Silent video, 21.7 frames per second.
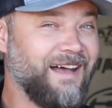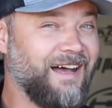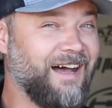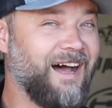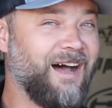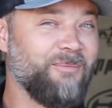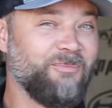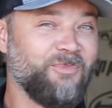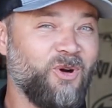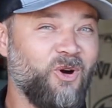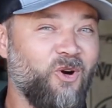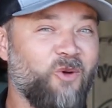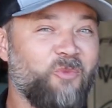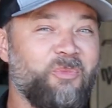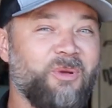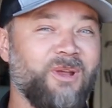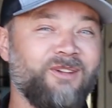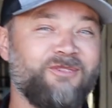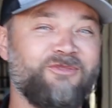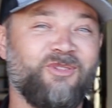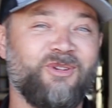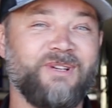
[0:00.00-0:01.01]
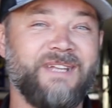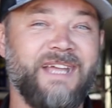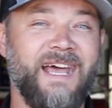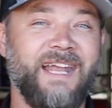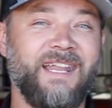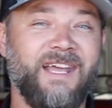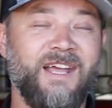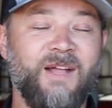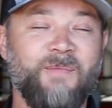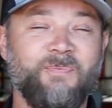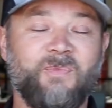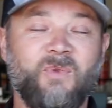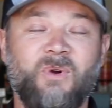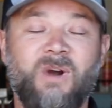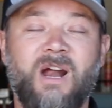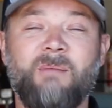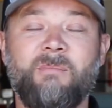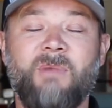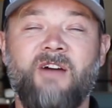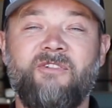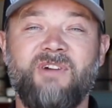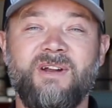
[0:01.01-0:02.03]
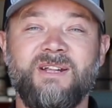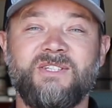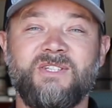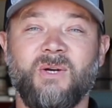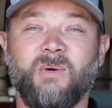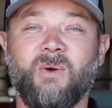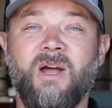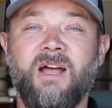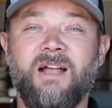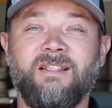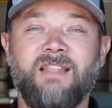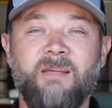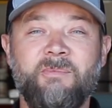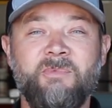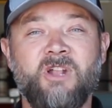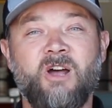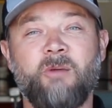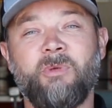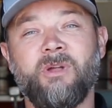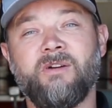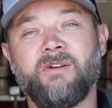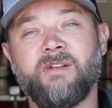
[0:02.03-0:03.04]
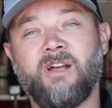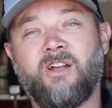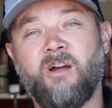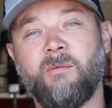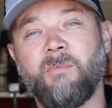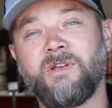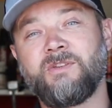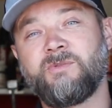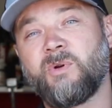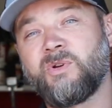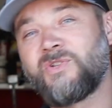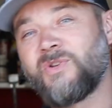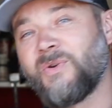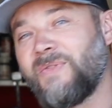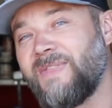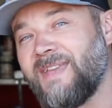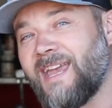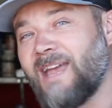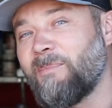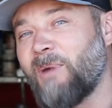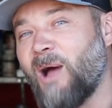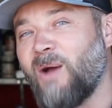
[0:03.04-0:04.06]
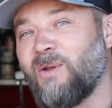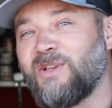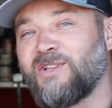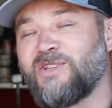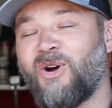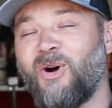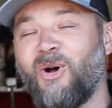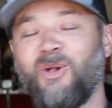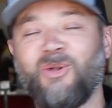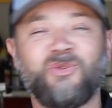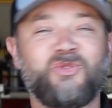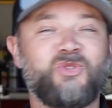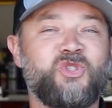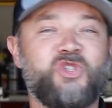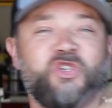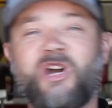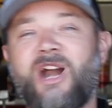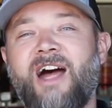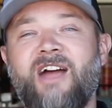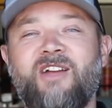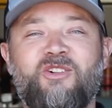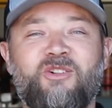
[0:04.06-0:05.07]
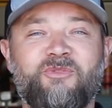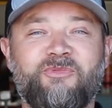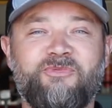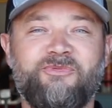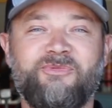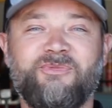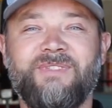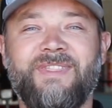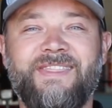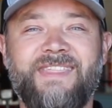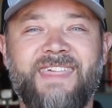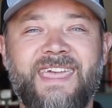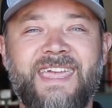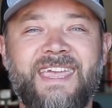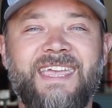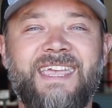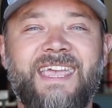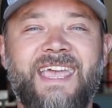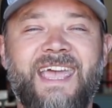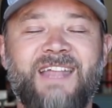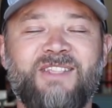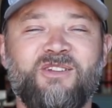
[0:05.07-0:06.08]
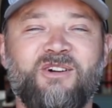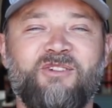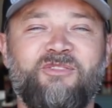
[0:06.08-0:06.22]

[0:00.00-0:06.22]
I'm hoping for that. All right, my friends. So let me know below in the comments what you think about this whole Triumph thing. And